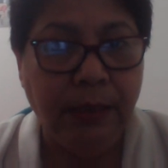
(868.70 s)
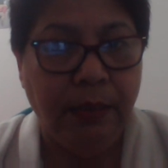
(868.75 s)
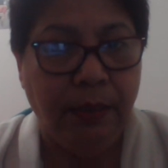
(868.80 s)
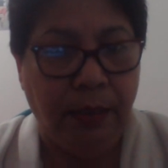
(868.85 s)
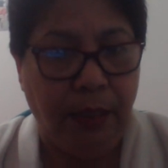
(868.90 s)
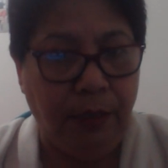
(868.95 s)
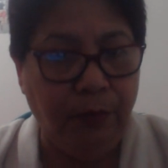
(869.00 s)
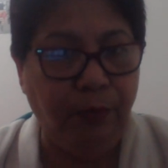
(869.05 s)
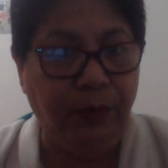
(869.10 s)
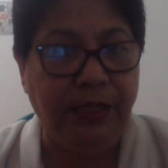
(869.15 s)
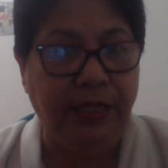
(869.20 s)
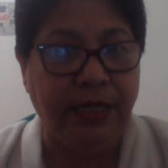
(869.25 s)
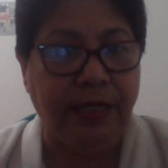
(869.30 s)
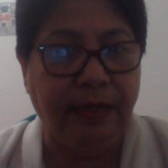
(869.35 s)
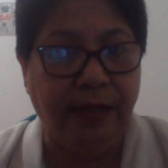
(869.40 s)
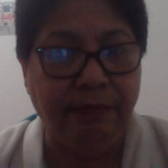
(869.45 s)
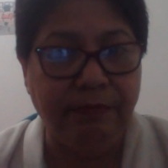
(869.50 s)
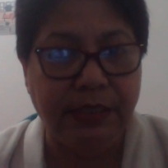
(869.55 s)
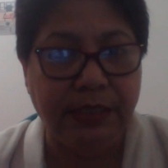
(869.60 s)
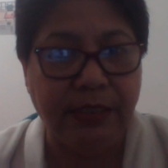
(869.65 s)
And when he
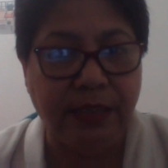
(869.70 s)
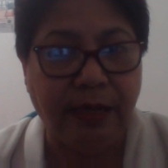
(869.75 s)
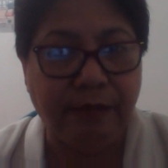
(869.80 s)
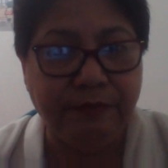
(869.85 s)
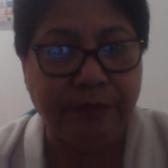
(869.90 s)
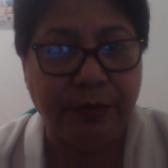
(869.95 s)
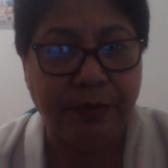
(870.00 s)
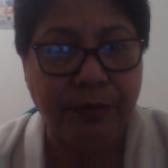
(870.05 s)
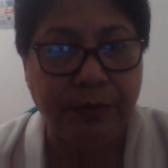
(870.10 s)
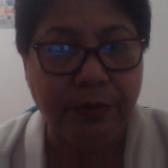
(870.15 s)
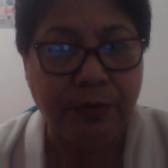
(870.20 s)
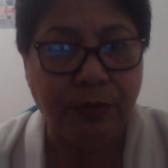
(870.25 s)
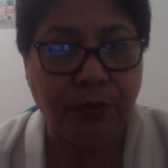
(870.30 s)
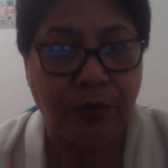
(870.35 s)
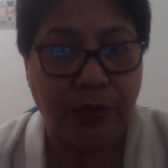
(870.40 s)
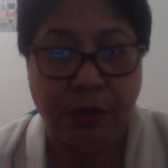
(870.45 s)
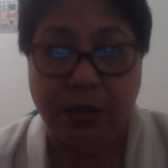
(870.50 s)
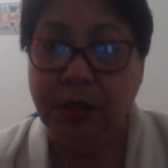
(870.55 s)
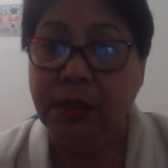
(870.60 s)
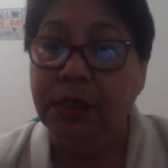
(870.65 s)
come this afternoon,
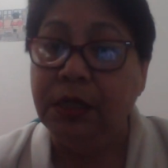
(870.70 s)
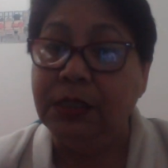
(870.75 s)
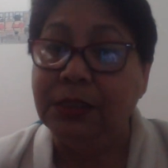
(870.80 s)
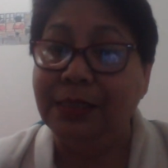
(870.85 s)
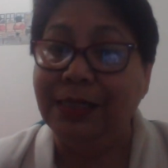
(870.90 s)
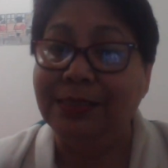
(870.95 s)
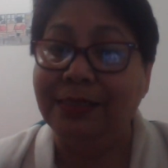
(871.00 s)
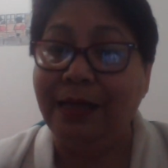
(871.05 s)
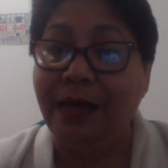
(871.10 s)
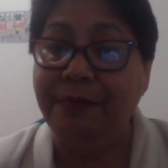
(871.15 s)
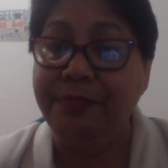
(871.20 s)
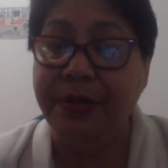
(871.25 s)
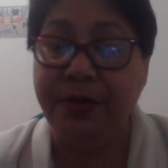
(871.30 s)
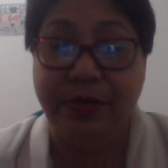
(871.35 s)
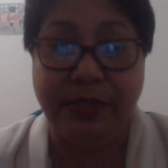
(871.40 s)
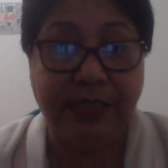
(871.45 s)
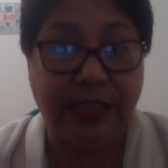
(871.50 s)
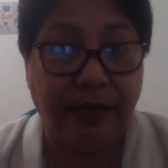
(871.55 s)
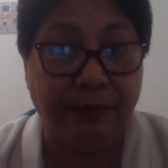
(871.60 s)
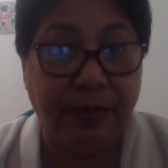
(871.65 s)
the time here
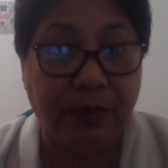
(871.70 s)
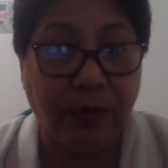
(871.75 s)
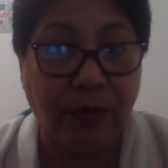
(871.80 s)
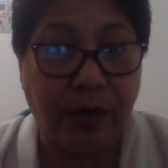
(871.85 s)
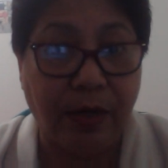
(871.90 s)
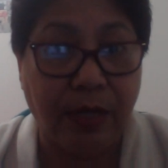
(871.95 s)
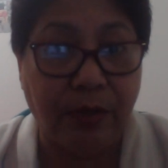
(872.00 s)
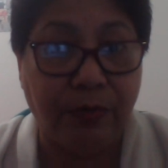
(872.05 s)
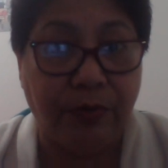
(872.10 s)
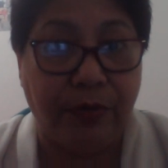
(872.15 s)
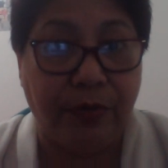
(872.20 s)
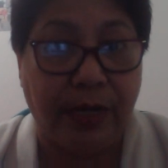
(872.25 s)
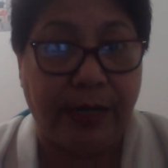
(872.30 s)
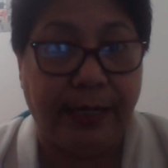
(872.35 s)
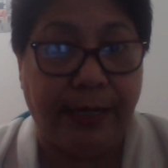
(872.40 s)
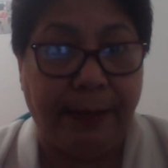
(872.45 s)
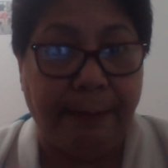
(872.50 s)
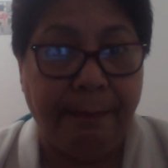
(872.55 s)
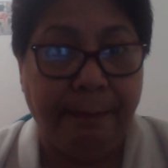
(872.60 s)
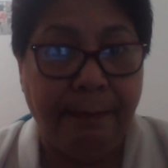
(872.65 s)
is 7 o'clock
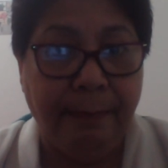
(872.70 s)
already.